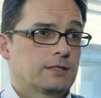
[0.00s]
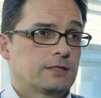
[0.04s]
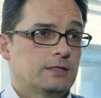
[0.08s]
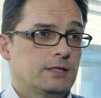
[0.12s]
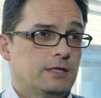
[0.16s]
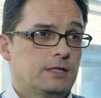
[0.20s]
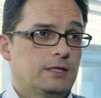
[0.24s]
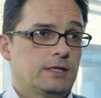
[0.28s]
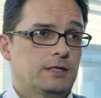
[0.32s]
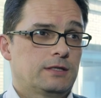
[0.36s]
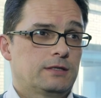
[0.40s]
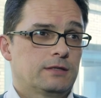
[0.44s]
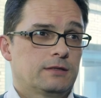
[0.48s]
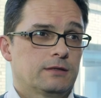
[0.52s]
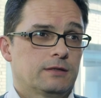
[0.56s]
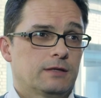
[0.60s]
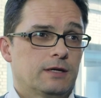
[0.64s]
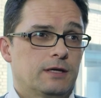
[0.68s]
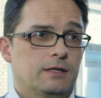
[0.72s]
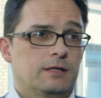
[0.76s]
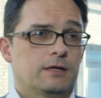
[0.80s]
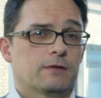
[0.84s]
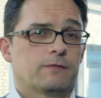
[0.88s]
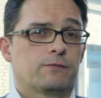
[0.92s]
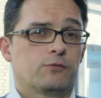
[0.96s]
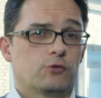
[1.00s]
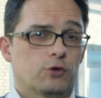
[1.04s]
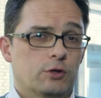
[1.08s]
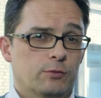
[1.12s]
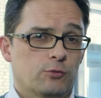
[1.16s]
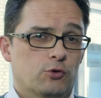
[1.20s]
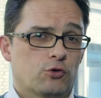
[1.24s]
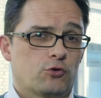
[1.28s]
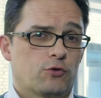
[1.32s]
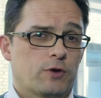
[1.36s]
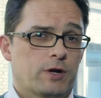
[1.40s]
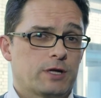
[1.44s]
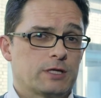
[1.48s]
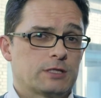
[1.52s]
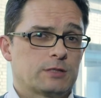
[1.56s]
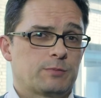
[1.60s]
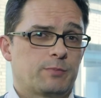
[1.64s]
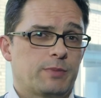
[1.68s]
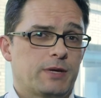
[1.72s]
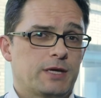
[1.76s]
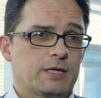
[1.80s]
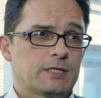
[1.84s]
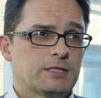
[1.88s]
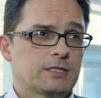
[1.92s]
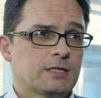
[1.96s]
needed in the affordable credit
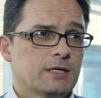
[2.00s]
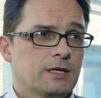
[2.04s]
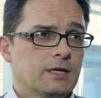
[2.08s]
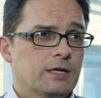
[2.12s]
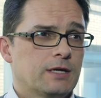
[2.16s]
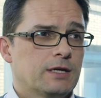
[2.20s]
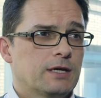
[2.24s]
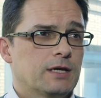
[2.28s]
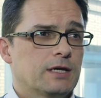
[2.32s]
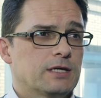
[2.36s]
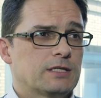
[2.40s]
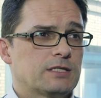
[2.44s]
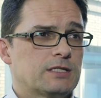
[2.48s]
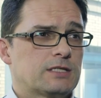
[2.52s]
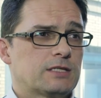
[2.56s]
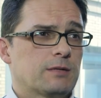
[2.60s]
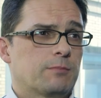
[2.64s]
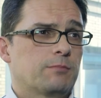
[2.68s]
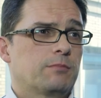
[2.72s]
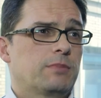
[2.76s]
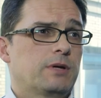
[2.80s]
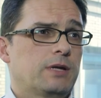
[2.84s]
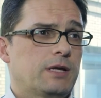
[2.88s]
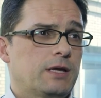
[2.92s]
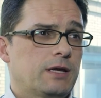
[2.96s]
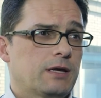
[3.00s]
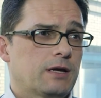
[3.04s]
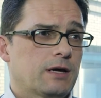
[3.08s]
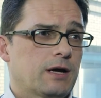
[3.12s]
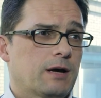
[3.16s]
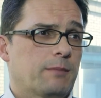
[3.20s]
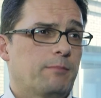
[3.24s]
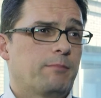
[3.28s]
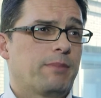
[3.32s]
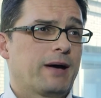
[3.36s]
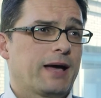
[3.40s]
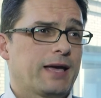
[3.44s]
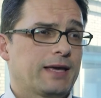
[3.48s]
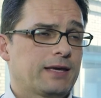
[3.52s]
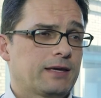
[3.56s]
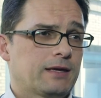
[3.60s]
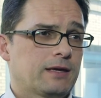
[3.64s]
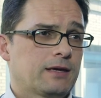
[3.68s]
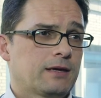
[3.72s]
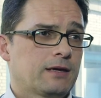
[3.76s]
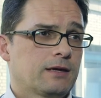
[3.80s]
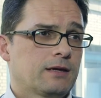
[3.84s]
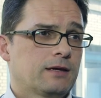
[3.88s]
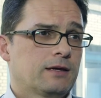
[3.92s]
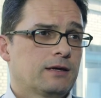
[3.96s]
space is somebody, a
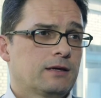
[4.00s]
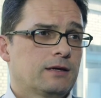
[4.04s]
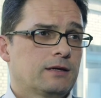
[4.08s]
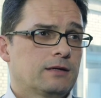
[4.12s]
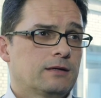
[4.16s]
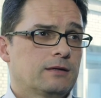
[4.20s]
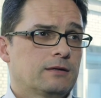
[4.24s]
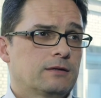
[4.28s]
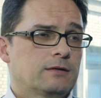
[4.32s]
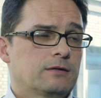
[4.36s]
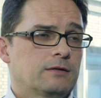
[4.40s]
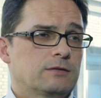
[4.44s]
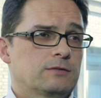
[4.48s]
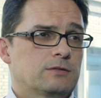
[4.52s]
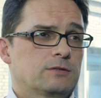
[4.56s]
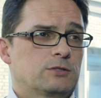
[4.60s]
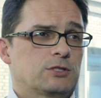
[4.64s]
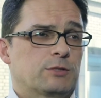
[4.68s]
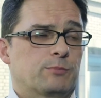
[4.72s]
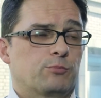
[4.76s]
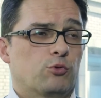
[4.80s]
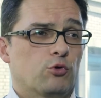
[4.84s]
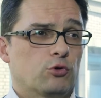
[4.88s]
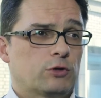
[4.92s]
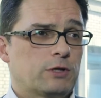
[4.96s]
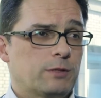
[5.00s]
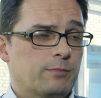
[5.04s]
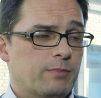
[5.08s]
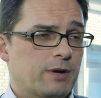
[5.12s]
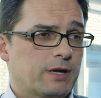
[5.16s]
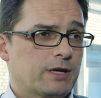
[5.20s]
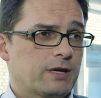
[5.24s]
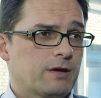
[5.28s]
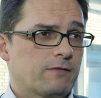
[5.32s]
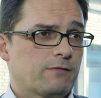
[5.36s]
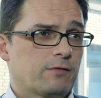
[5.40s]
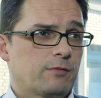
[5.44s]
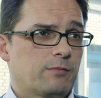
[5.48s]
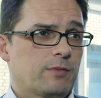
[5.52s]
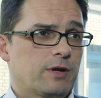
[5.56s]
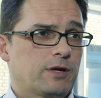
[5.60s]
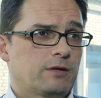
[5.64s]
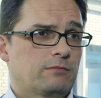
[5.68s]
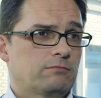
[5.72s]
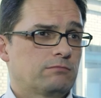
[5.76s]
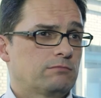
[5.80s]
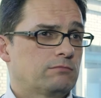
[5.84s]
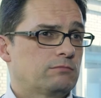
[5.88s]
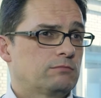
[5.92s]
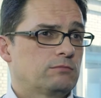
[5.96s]
bank, supported by
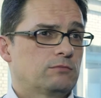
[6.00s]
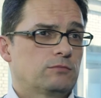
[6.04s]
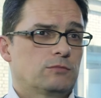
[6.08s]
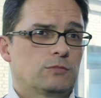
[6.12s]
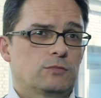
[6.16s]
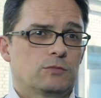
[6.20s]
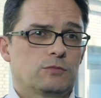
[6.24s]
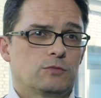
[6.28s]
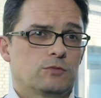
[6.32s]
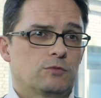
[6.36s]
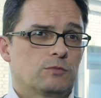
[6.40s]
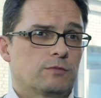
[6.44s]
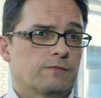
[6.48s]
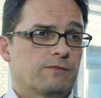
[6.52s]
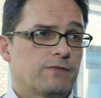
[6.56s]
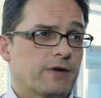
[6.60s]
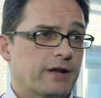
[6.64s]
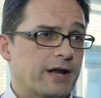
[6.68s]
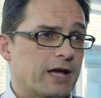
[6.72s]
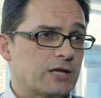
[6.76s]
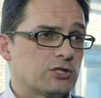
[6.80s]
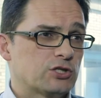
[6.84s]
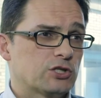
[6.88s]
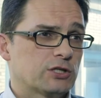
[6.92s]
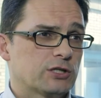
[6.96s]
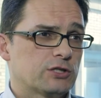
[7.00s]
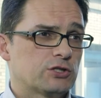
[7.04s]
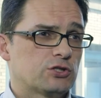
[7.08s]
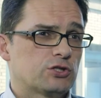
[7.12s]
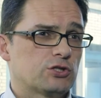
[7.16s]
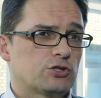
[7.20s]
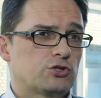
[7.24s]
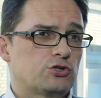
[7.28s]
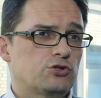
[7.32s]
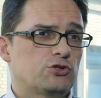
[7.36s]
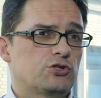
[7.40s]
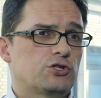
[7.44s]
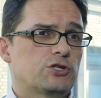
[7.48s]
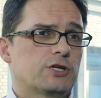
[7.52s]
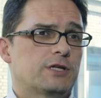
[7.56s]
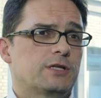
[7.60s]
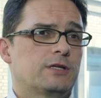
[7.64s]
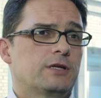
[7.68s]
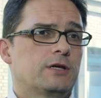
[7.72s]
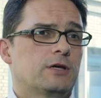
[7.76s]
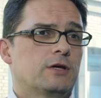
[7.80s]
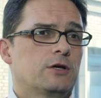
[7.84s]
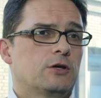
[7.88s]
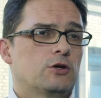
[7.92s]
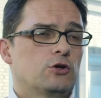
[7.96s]
government, financial
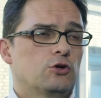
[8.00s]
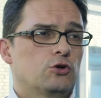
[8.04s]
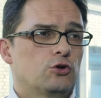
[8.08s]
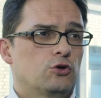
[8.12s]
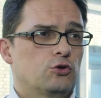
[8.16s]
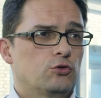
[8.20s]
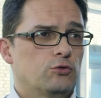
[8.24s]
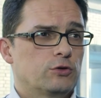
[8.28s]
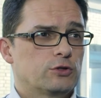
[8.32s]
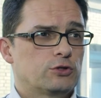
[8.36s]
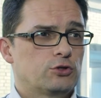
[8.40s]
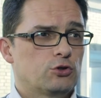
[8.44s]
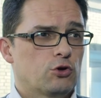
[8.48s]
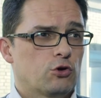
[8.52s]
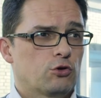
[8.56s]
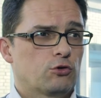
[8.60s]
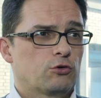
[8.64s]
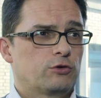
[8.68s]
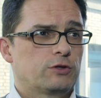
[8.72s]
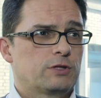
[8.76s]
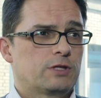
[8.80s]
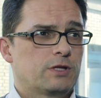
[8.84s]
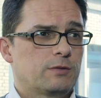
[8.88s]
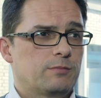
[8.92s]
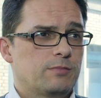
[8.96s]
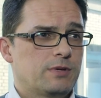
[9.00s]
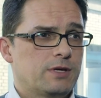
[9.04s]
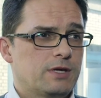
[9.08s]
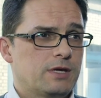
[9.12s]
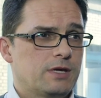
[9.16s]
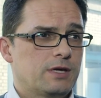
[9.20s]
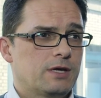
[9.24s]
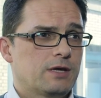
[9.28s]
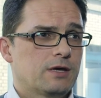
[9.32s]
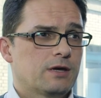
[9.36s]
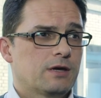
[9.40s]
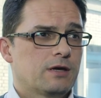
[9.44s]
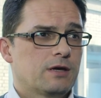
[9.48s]
institution, who is not going to be